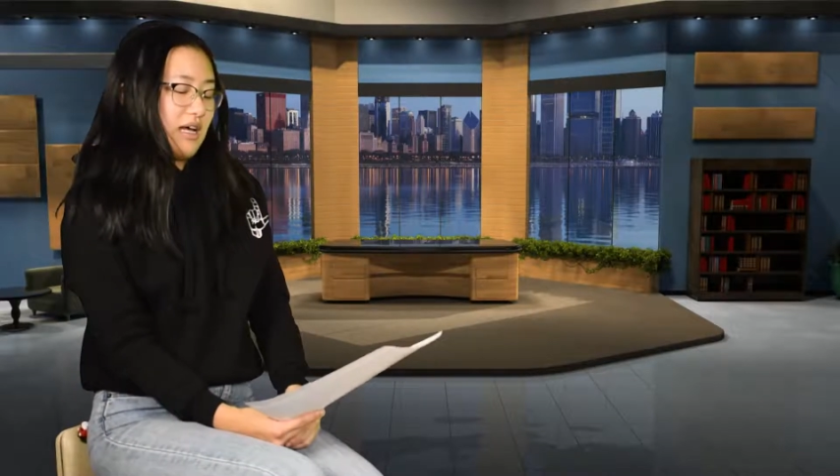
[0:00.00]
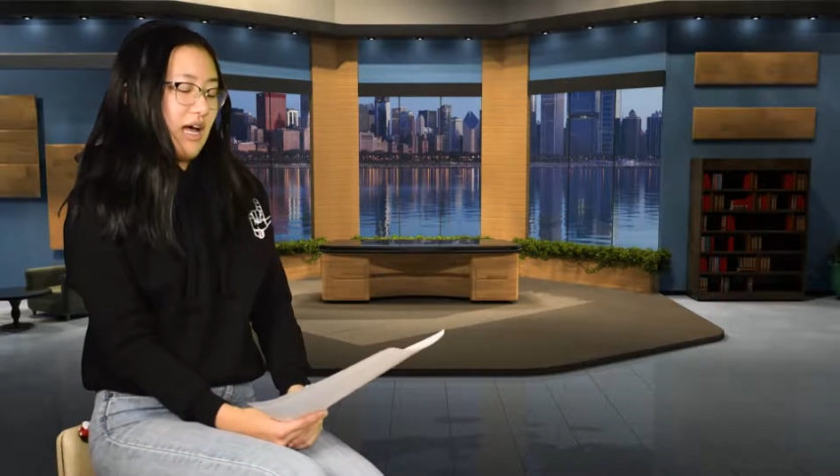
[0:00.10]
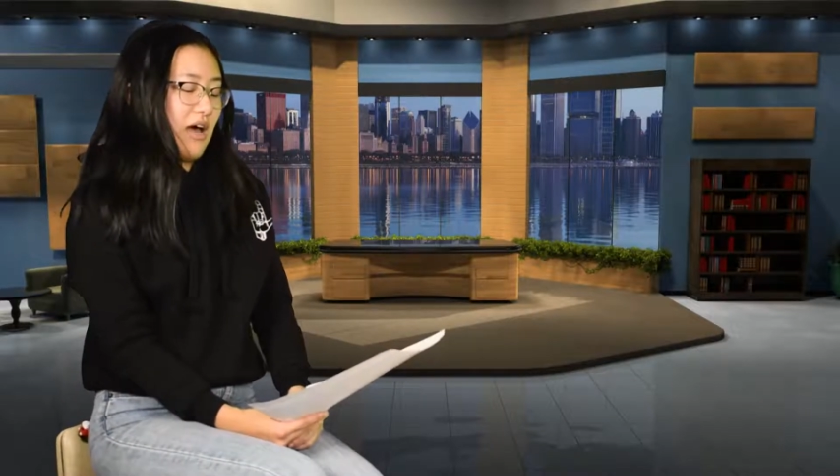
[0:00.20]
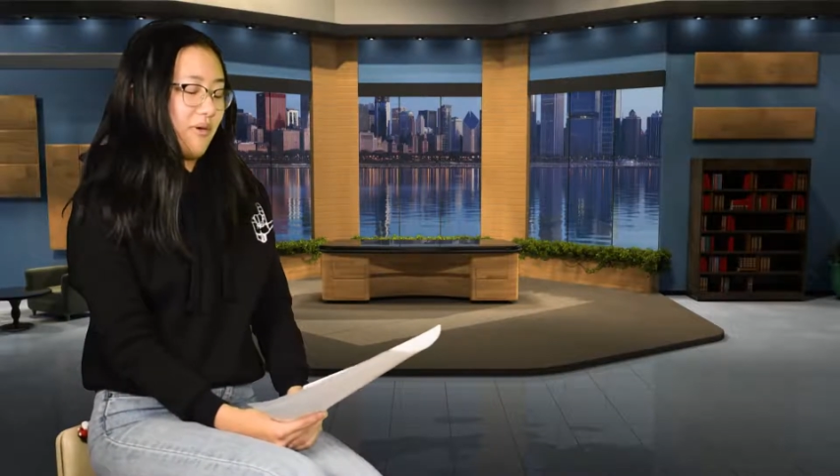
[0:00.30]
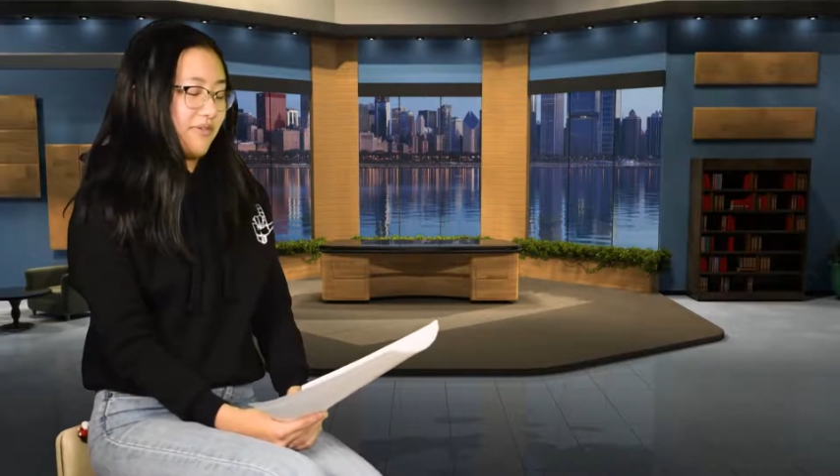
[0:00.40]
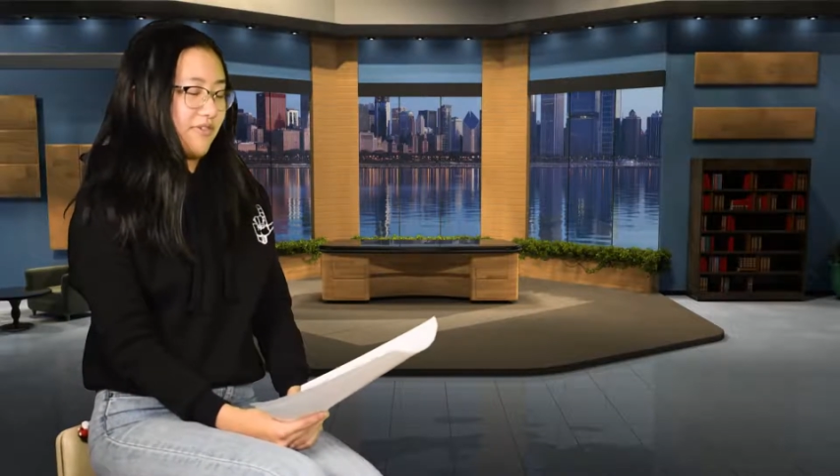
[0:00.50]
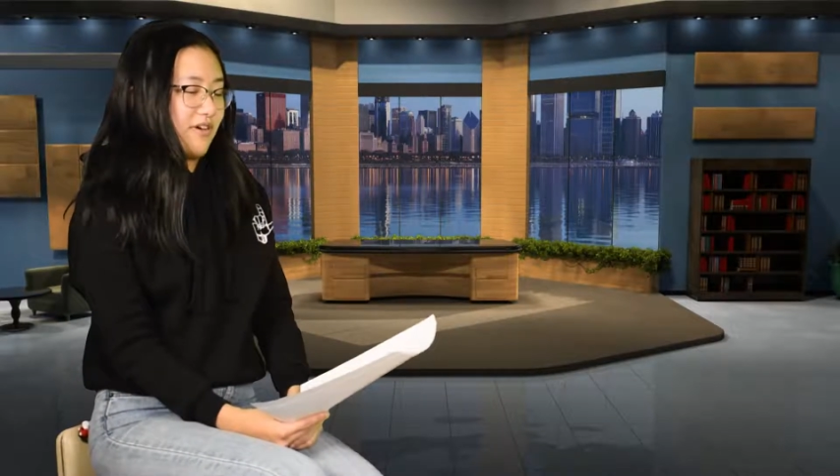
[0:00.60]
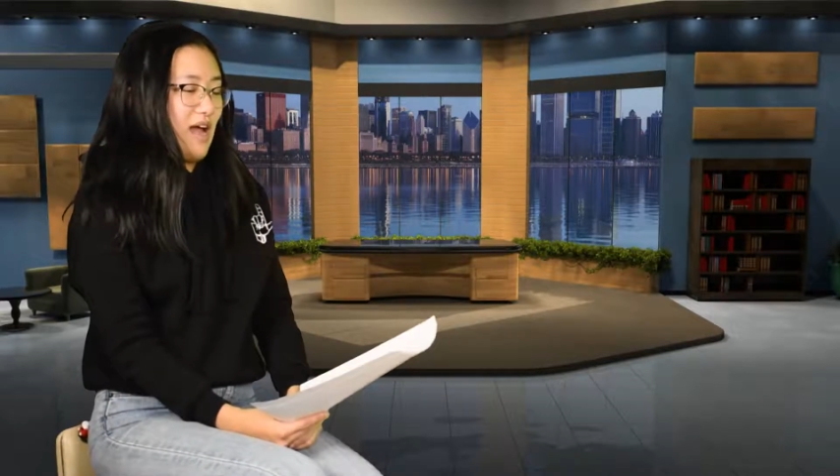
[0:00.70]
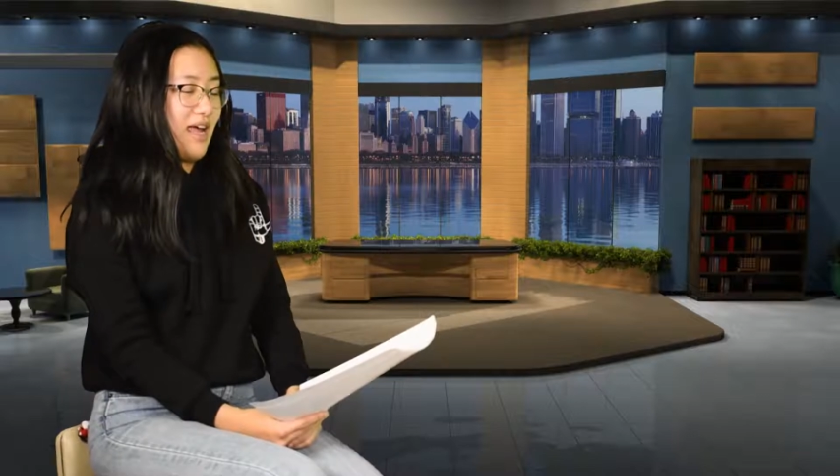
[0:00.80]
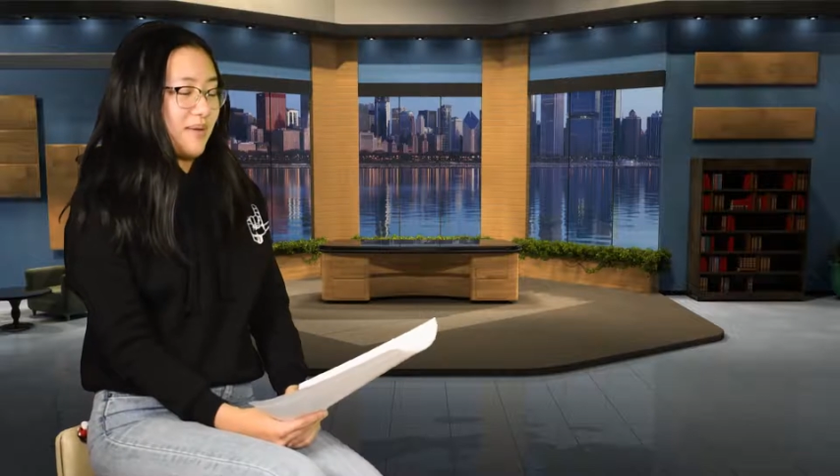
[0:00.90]

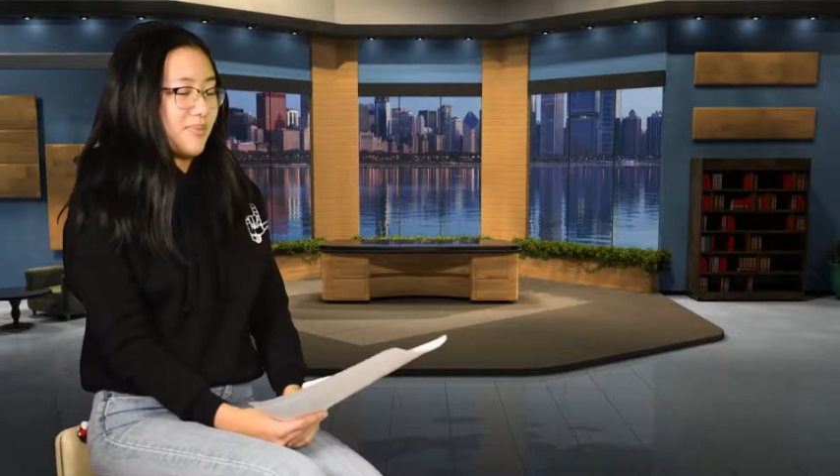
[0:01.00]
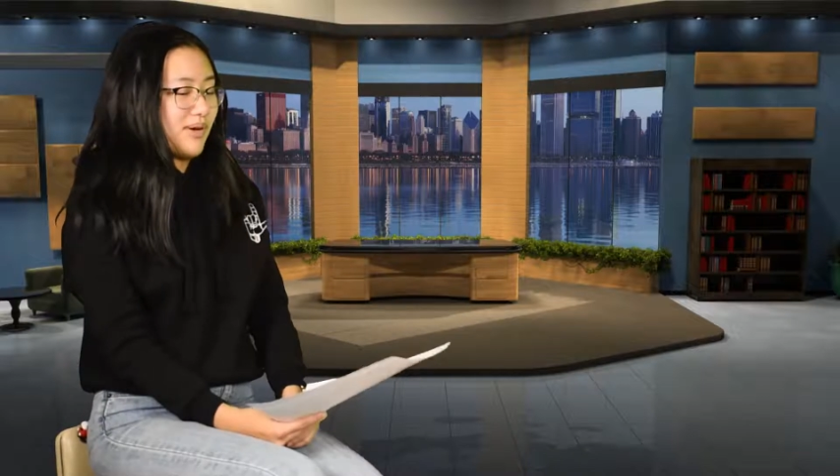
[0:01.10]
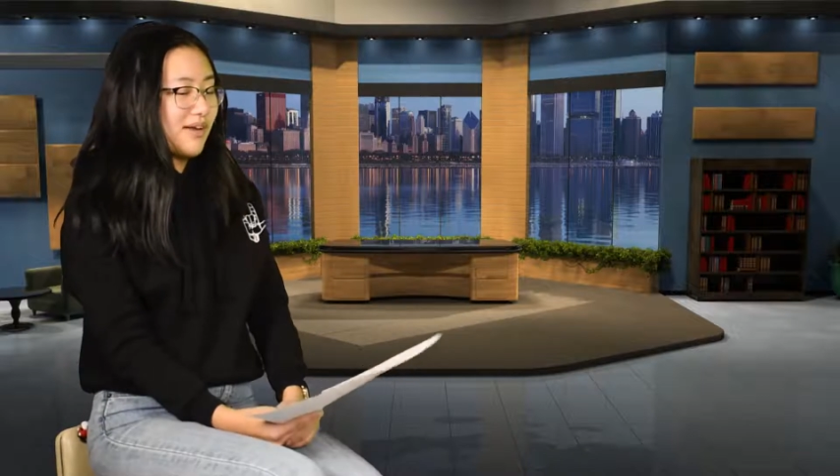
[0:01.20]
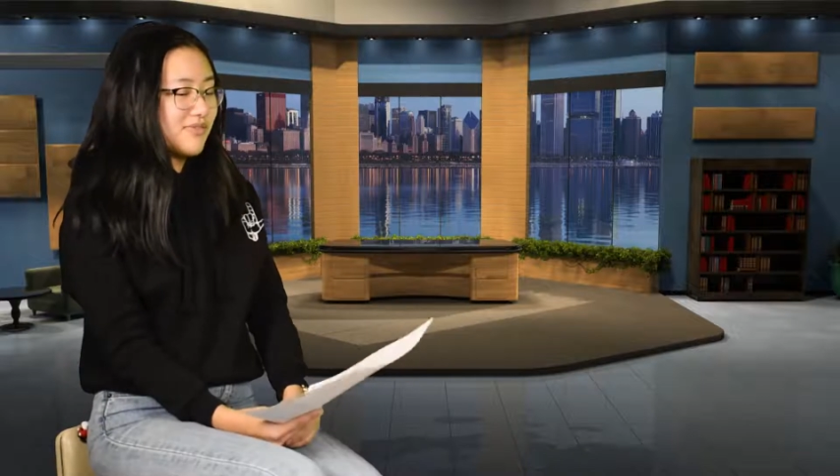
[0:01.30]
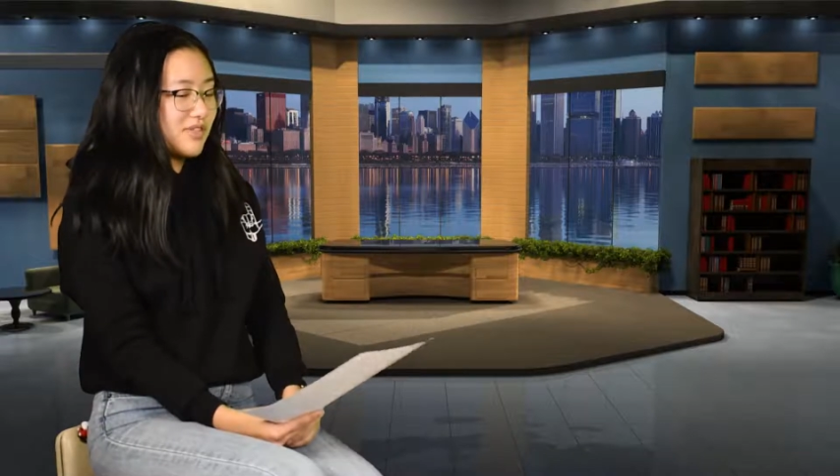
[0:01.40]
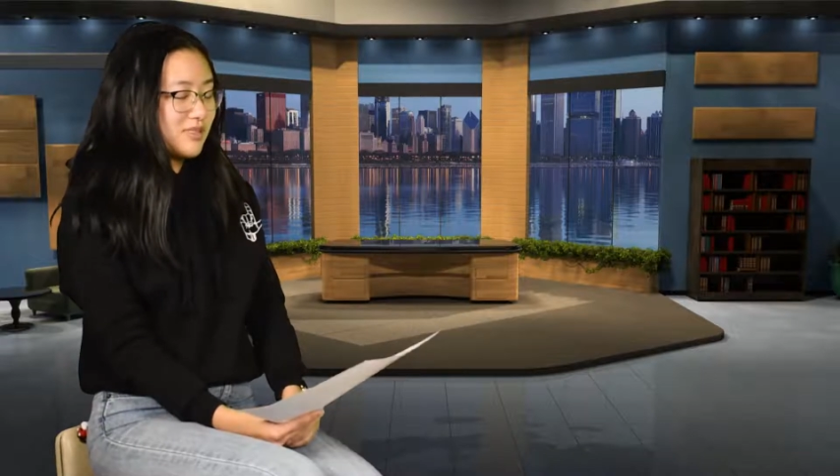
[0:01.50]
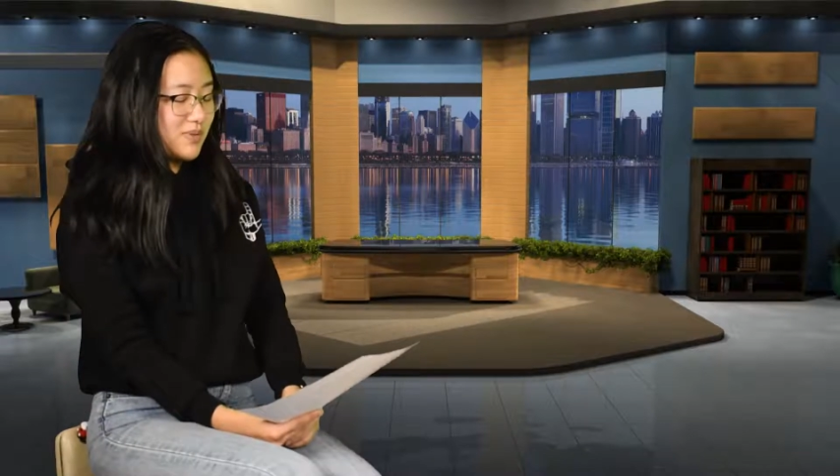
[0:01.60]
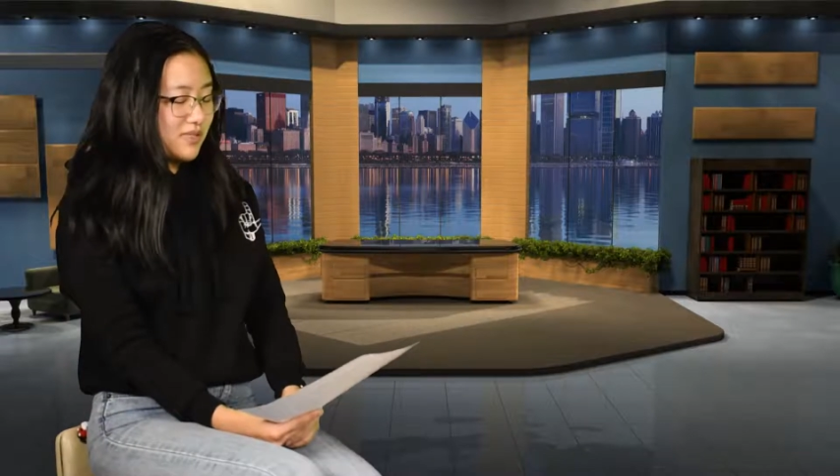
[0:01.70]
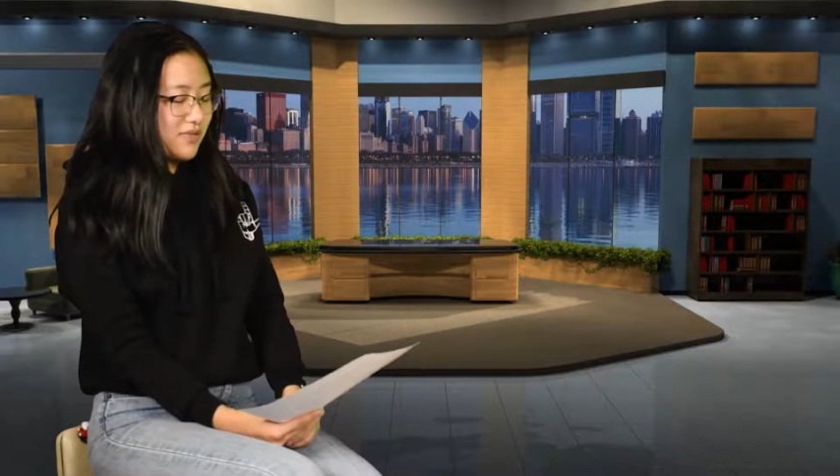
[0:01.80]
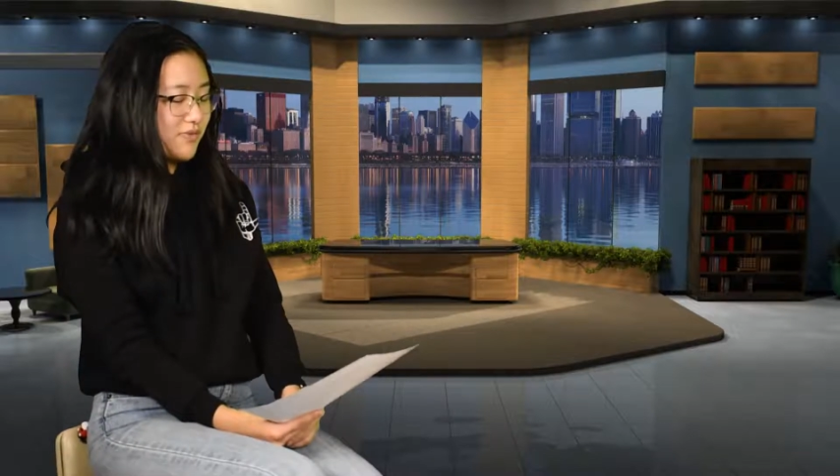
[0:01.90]
However, I am proud of this
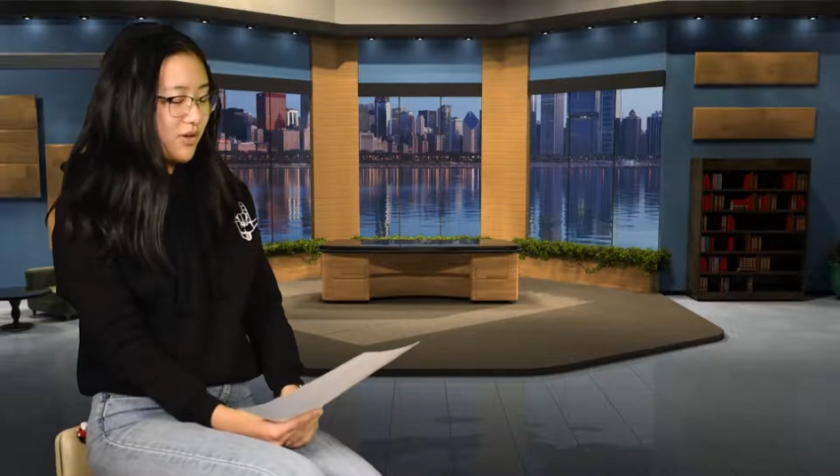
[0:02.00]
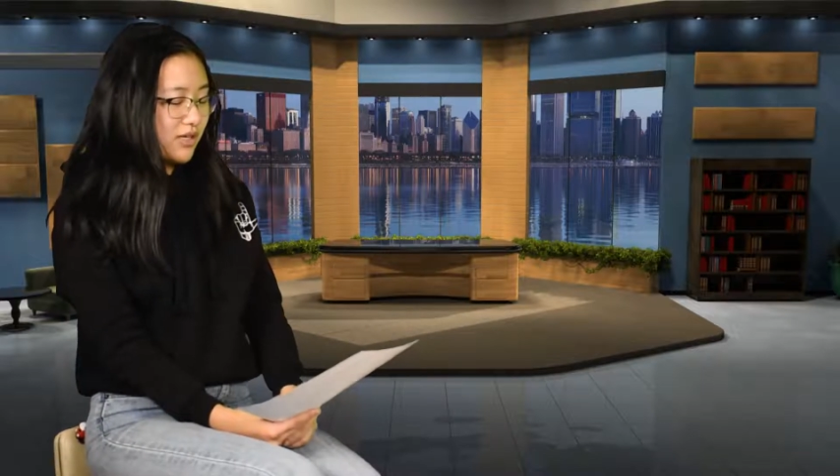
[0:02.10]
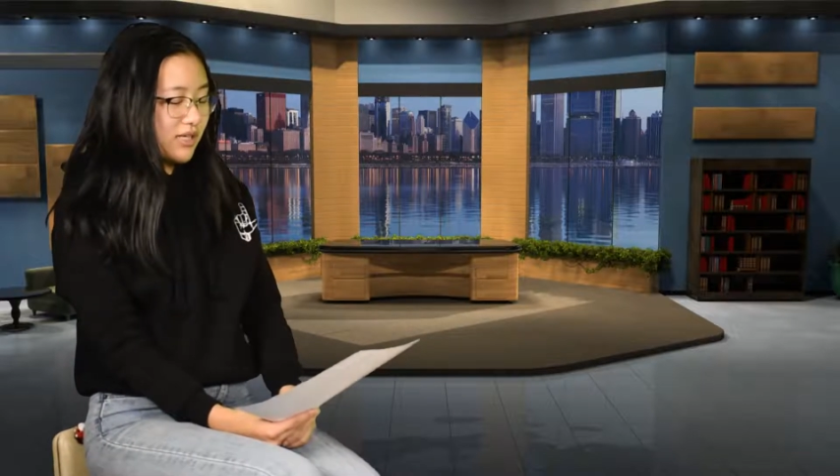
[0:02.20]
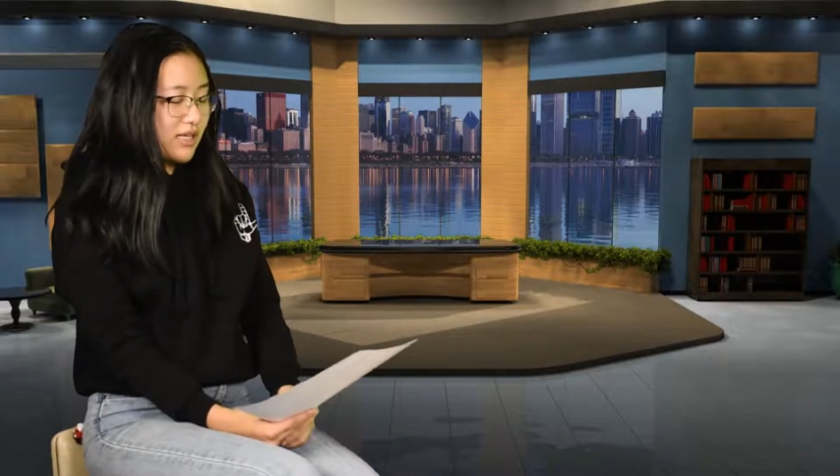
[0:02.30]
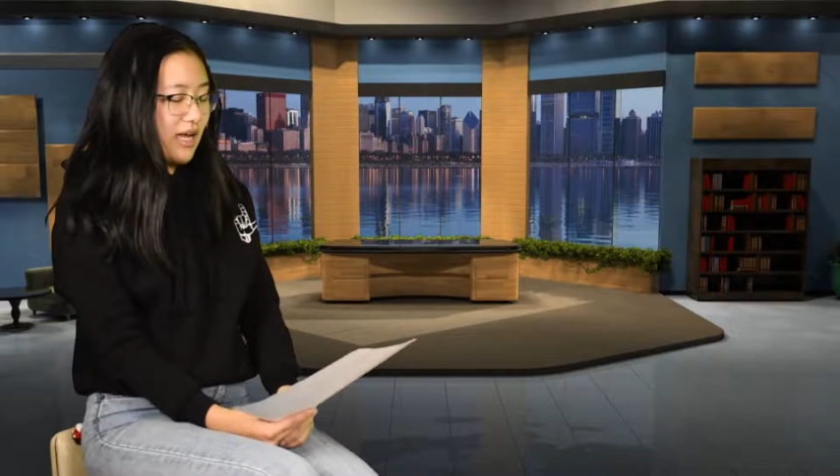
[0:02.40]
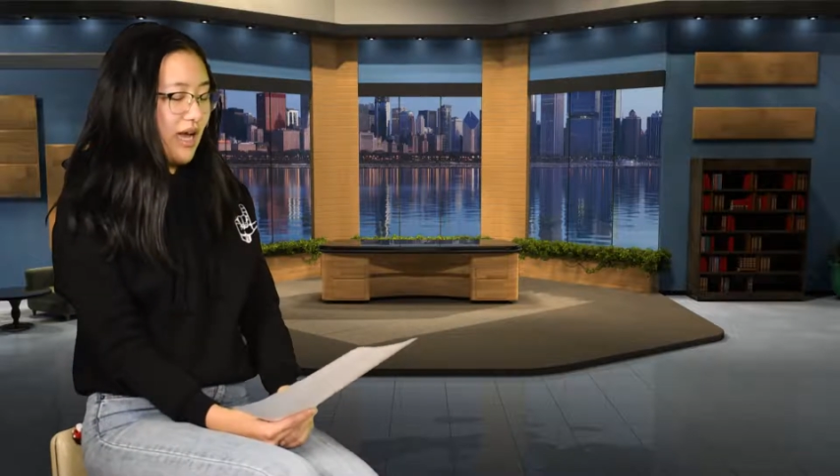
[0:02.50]
piece of work,